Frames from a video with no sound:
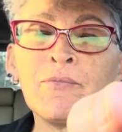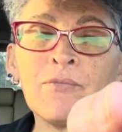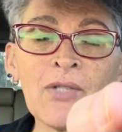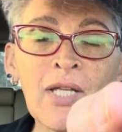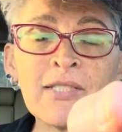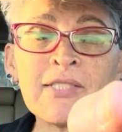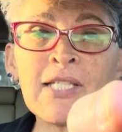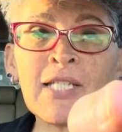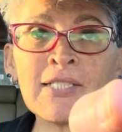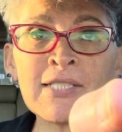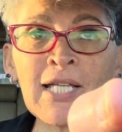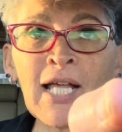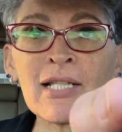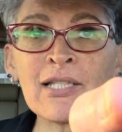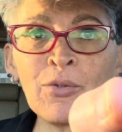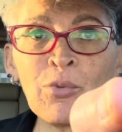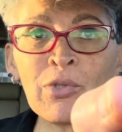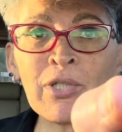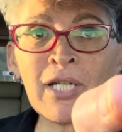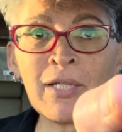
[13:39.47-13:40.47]
that's
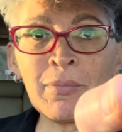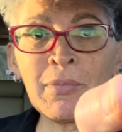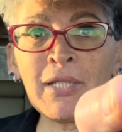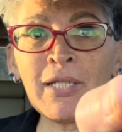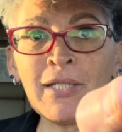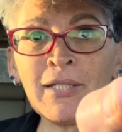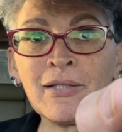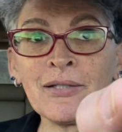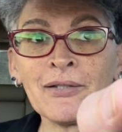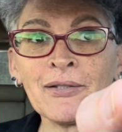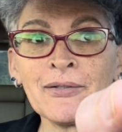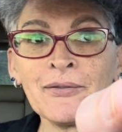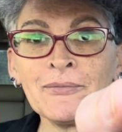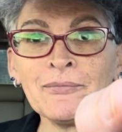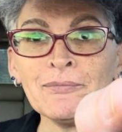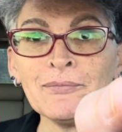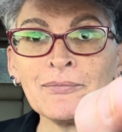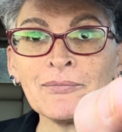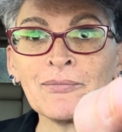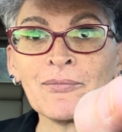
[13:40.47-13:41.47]
exactly what I mean.
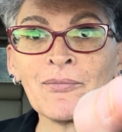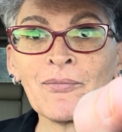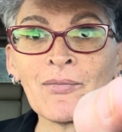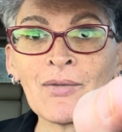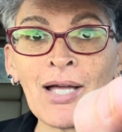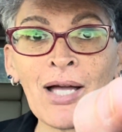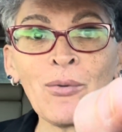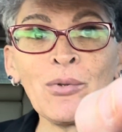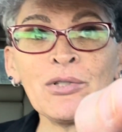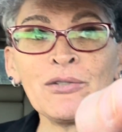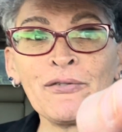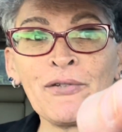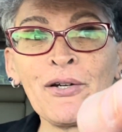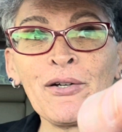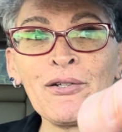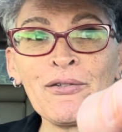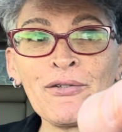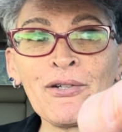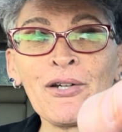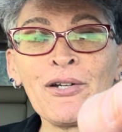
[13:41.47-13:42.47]
I was
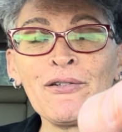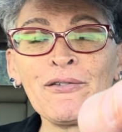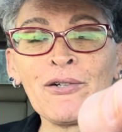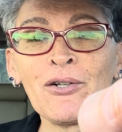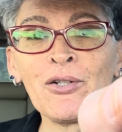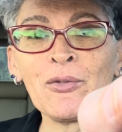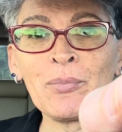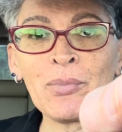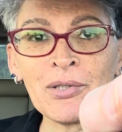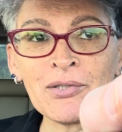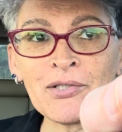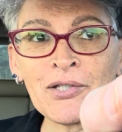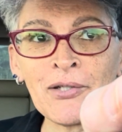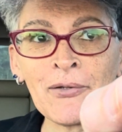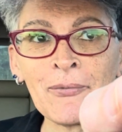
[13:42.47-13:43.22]
very, very, very busy.